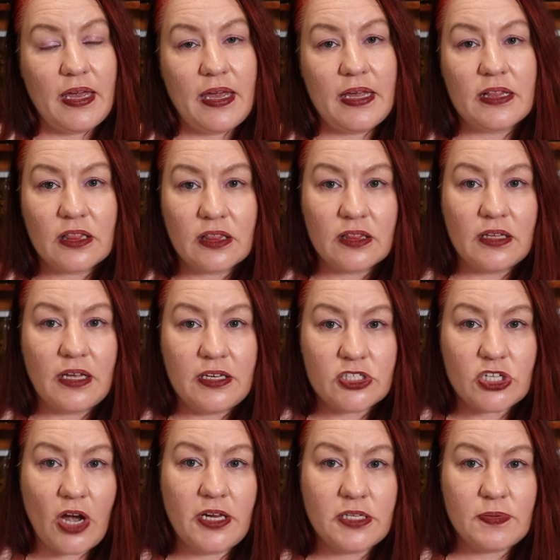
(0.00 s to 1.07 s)
It, in
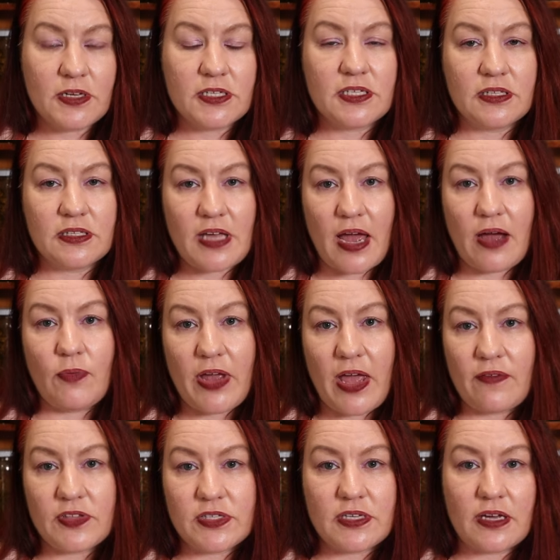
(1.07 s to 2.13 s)
Chinese medicine, we
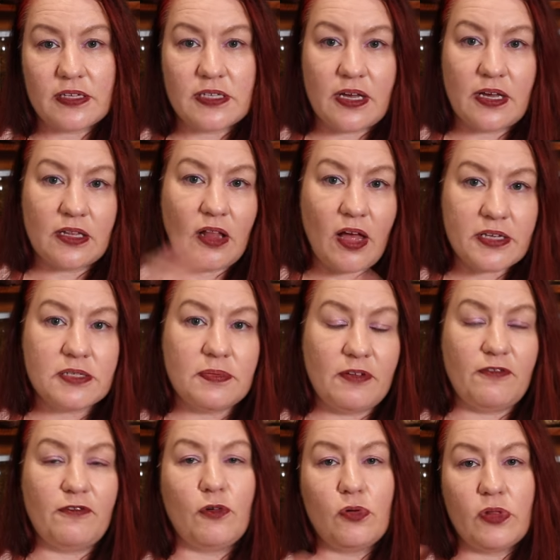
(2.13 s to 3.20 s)
have this saying it likes to be
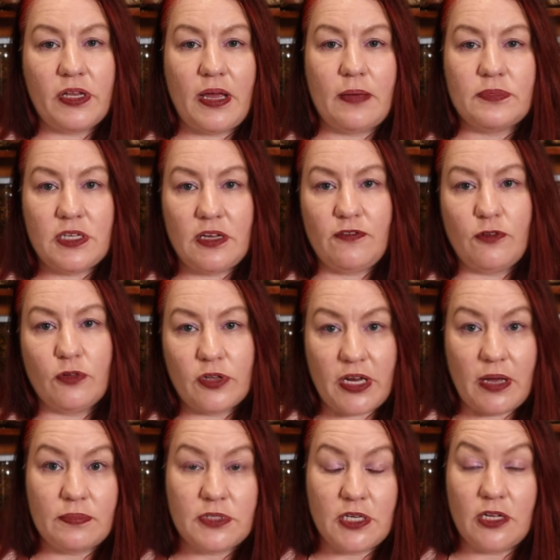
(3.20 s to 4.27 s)
full and
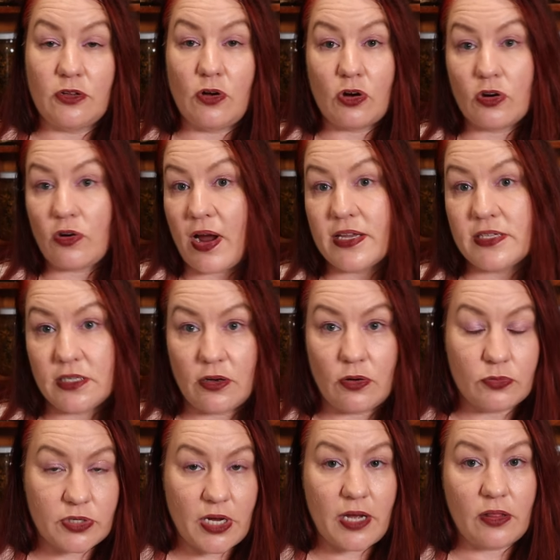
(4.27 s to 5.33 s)
empty, not grazing
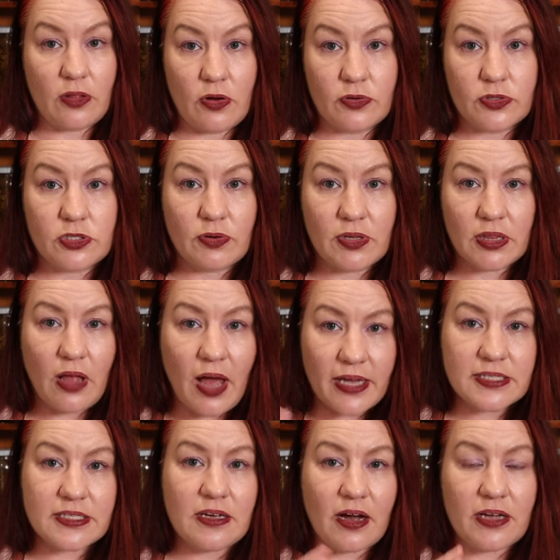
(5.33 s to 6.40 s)
all day long. So it
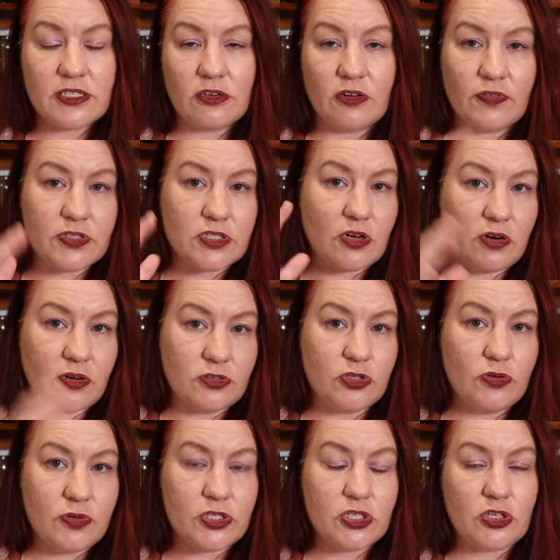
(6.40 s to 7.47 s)
likes the idea of it's got to
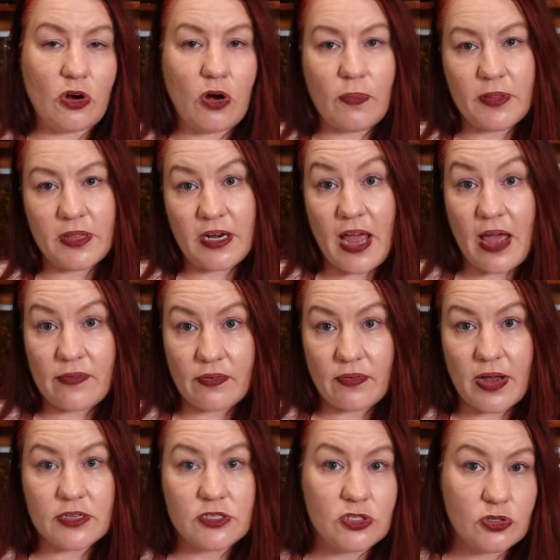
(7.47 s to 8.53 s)
do its job and then have a
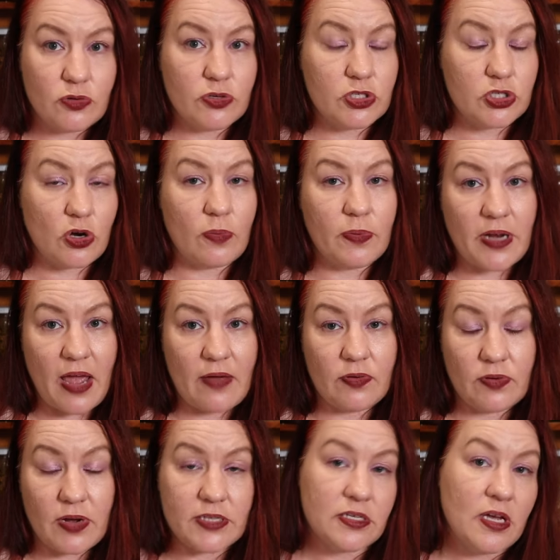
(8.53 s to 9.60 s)
rest, do its job and have
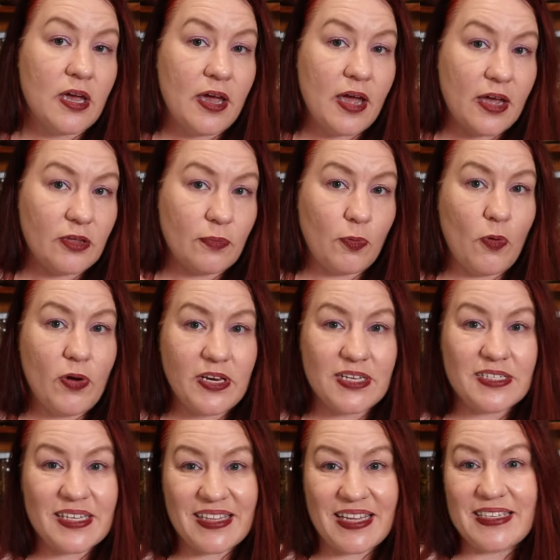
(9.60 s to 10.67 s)
a rest. And the point
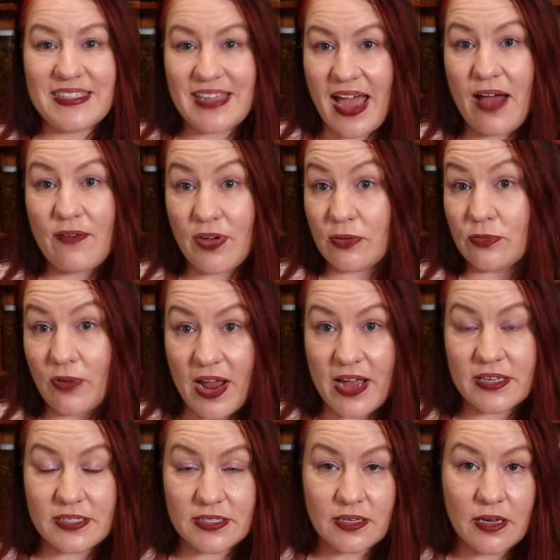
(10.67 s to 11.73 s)
is it needs to have a
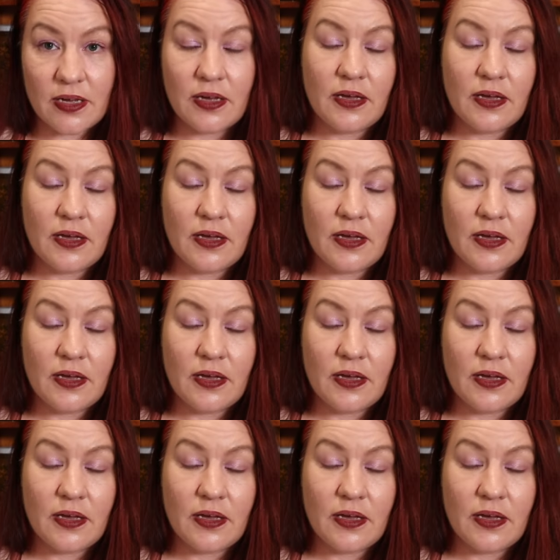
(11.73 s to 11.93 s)
rest.